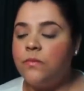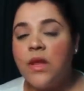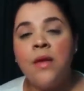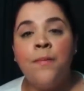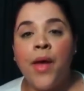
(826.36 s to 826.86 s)

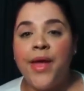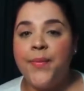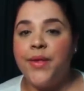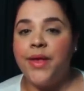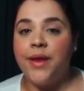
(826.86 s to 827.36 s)
and buy
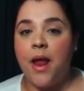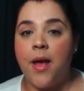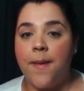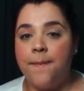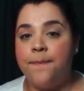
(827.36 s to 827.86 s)
them
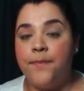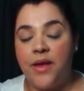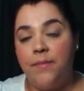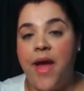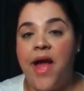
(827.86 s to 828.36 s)
in
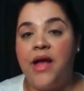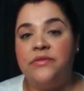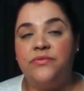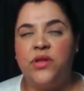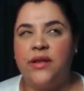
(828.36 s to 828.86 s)
big bags
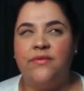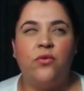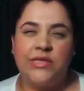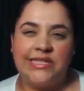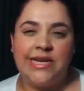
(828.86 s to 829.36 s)
for like
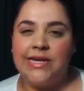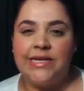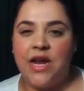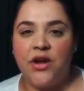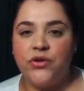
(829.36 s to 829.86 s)

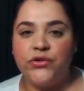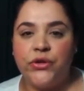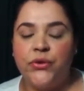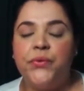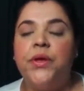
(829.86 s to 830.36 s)
$14.99 or
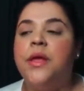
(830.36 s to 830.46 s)
so.